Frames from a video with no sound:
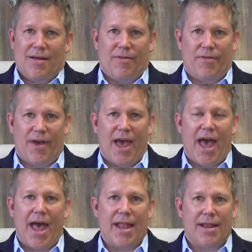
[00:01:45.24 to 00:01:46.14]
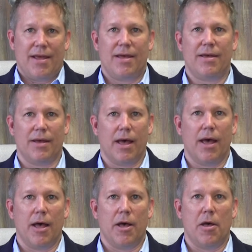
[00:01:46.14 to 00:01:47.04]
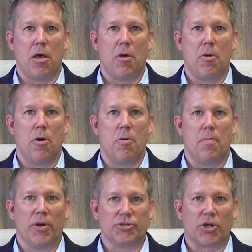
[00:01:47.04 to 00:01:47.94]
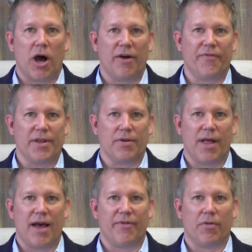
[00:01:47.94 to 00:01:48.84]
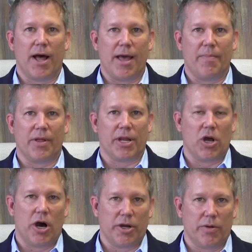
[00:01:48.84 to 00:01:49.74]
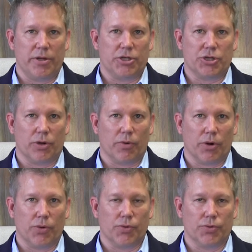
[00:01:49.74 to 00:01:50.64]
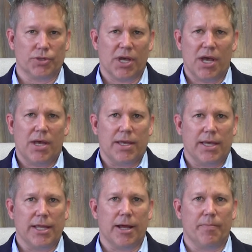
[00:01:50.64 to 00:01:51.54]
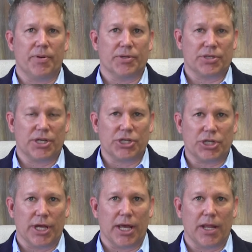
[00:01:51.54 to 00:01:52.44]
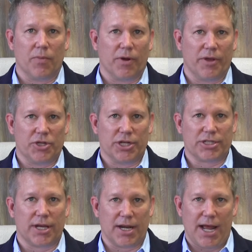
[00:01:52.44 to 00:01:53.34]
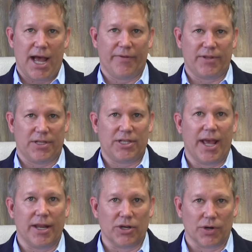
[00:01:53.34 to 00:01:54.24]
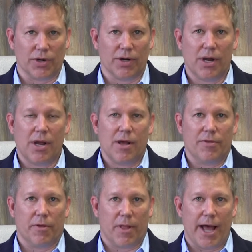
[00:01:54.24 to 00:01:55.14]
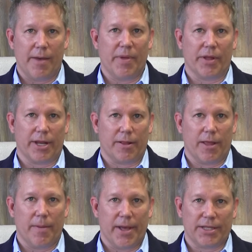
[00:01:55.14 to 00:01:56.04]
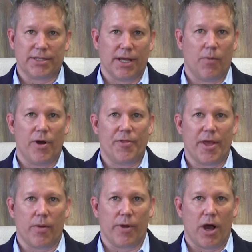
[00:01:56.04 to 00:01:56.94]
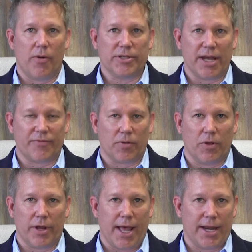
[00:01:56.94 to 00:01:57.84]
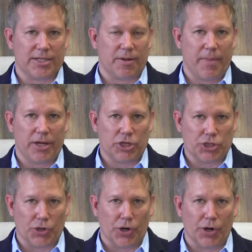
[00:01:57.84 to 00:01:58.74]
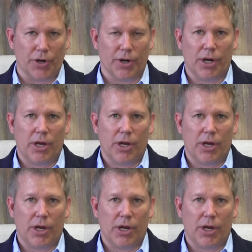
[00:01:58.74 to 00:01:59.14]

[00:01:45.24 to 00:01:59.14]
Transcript: then most often you'll have a liability auto insurer who's in a position where they're just going to have to tender the liability limits. Now, one thing we always have to look at is to make sure